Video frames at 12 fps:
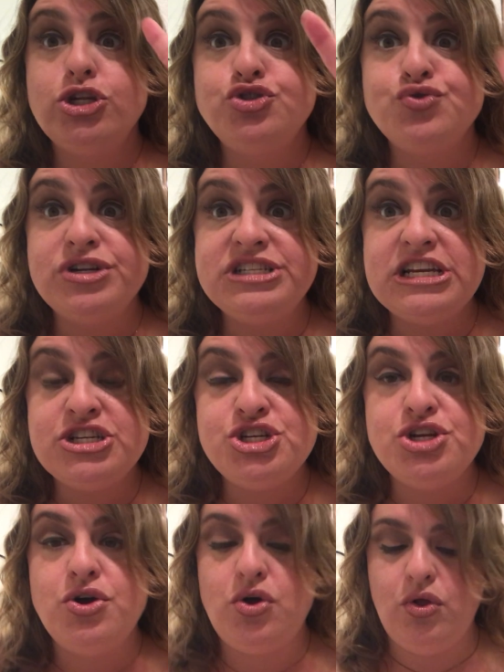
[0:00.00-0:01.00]

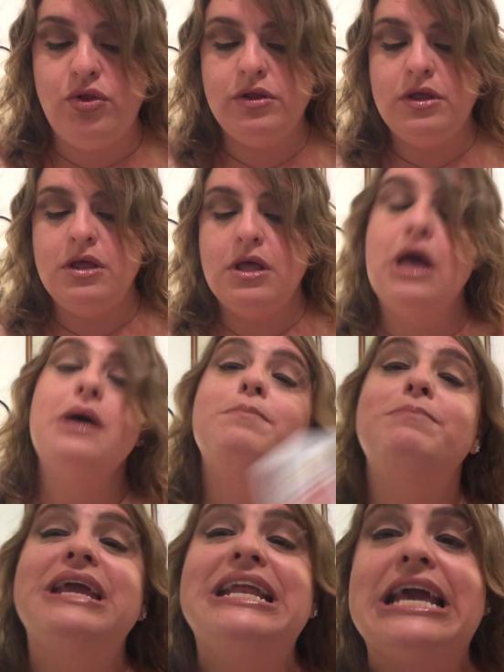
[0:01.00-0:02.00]
traditional
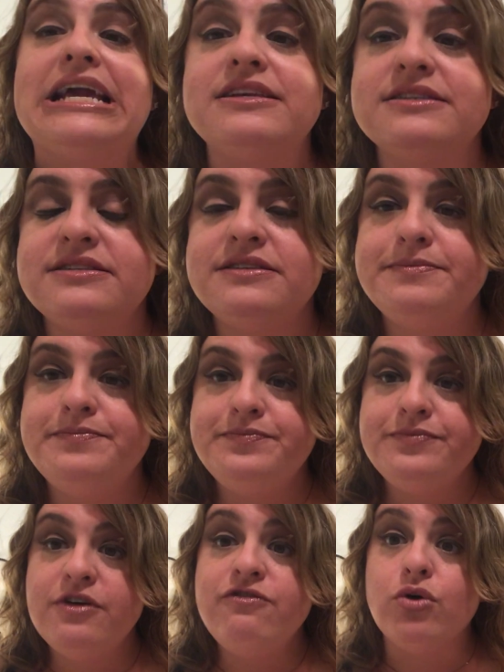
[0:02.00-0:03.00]
meanings
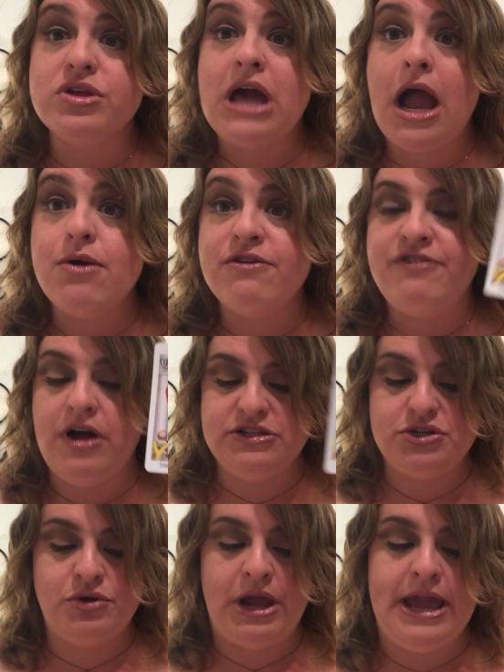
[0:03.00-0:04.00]
for the Hierophant,
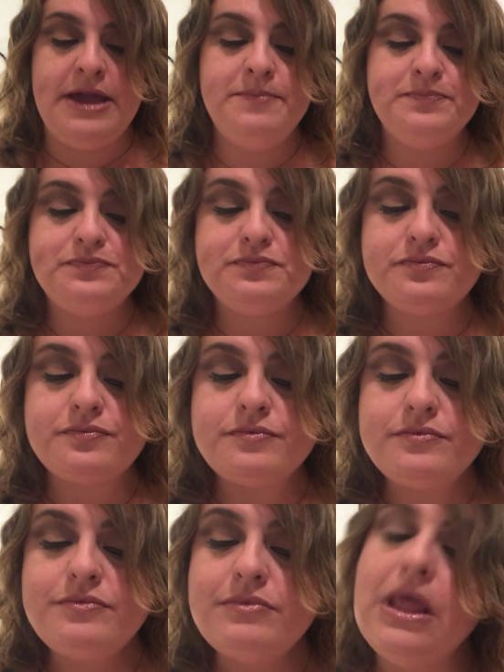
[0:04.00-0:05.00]
okay?
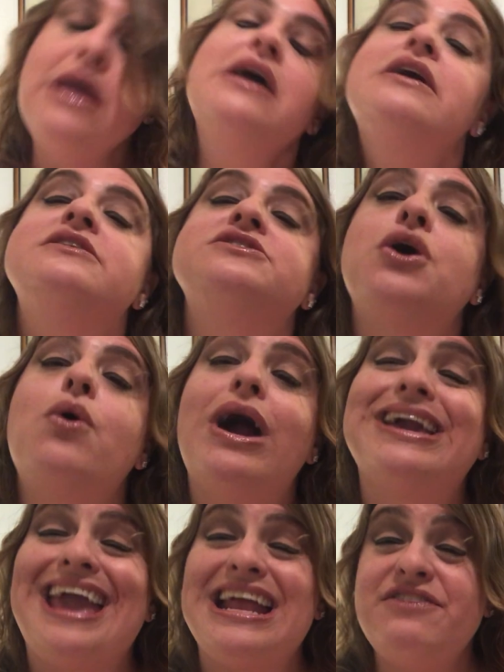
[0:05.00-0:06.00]
So
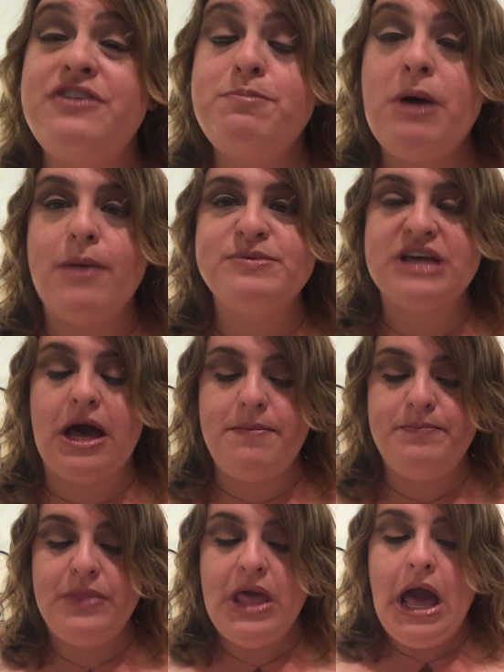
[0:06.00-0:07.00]
again, if he pops
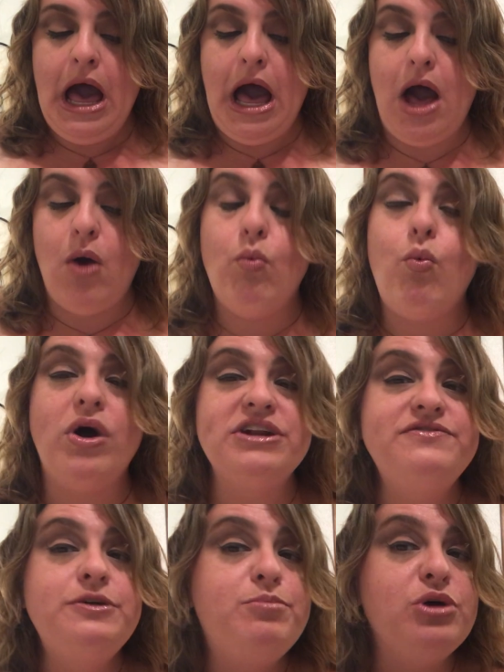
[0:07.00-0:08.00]
up, one
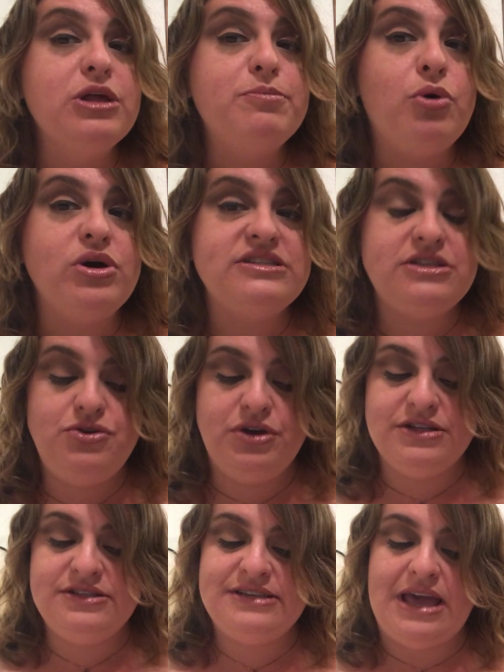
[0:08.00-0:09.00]
of the bullet points that you
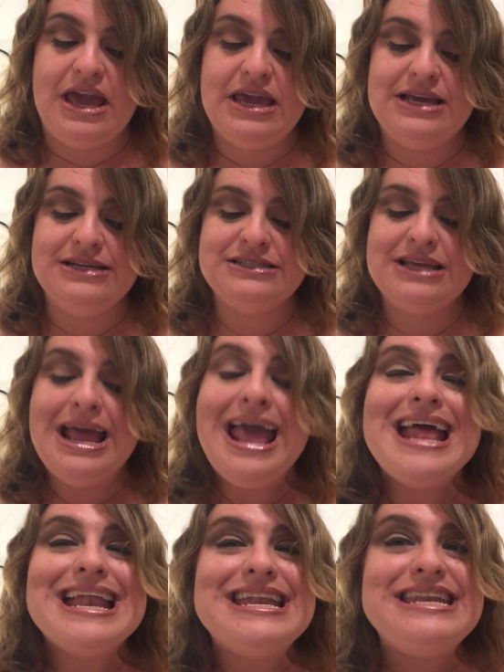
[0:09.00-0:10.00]
could say is,
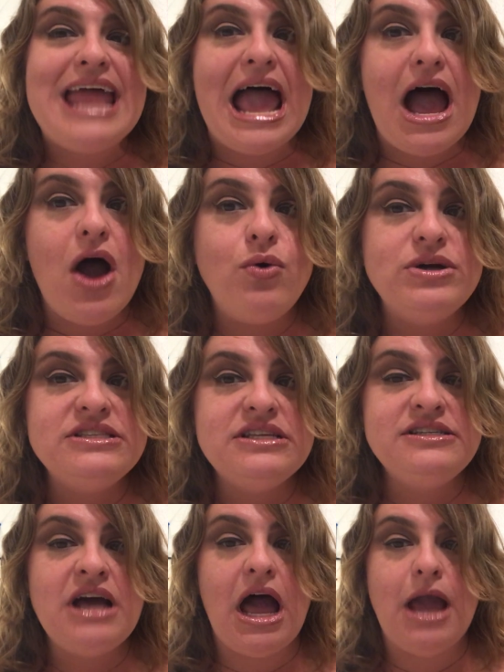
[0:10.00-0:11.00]
now is the
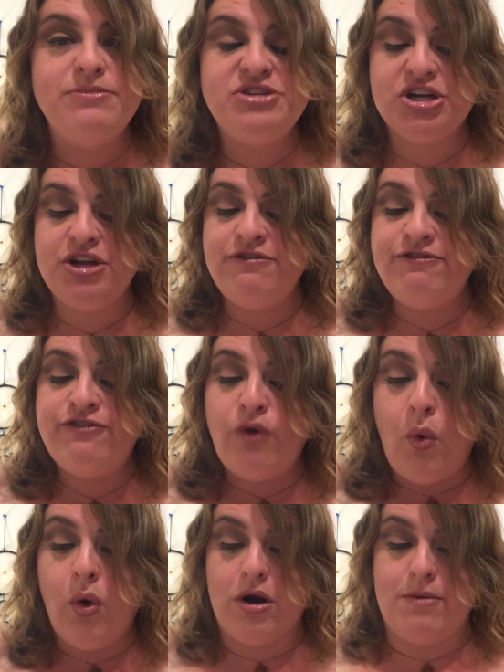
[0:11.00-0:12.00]
time to
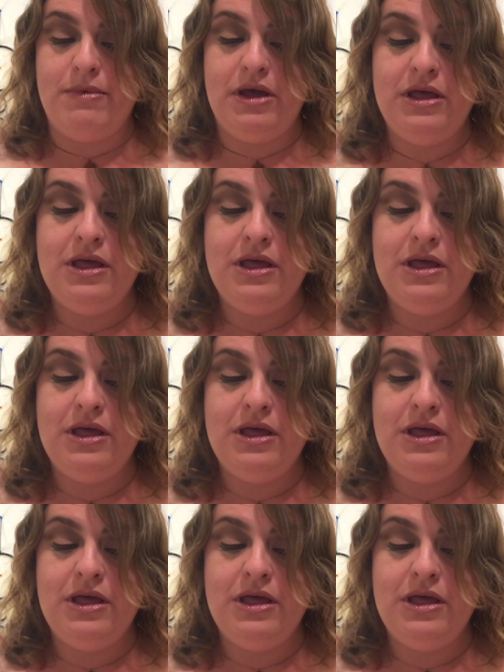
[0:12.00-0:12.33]
conform